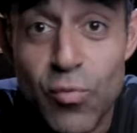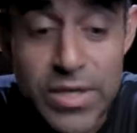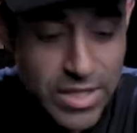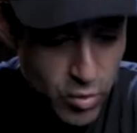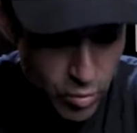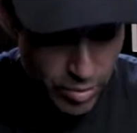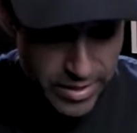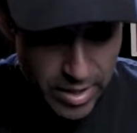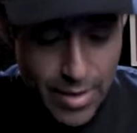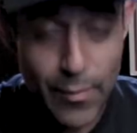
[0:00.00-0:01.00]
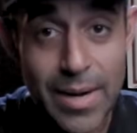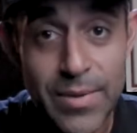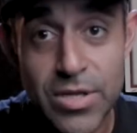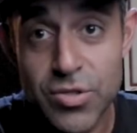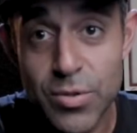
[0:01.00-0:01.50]
really cool. Here, what I'm
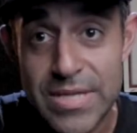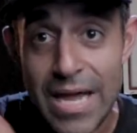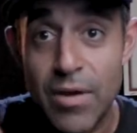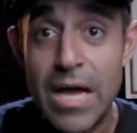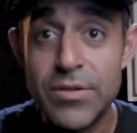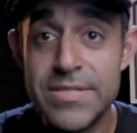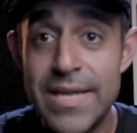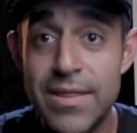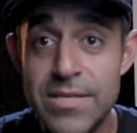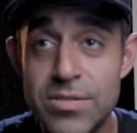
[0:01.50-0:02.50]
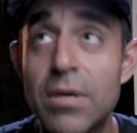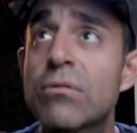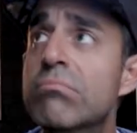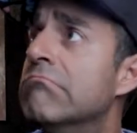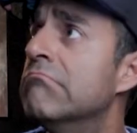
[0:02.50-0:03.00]
gonna do now, I'll take this off.
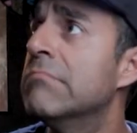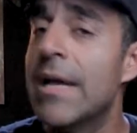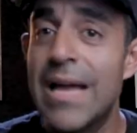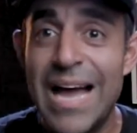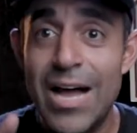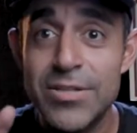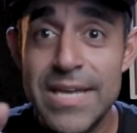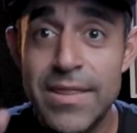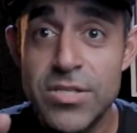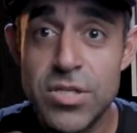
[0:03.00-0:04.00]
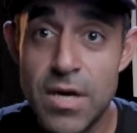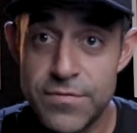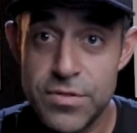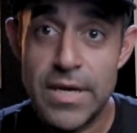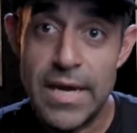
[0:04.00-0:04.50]
Oop. I'll take this
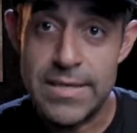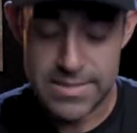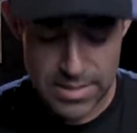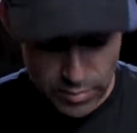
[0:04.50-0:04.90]
off so you kind of see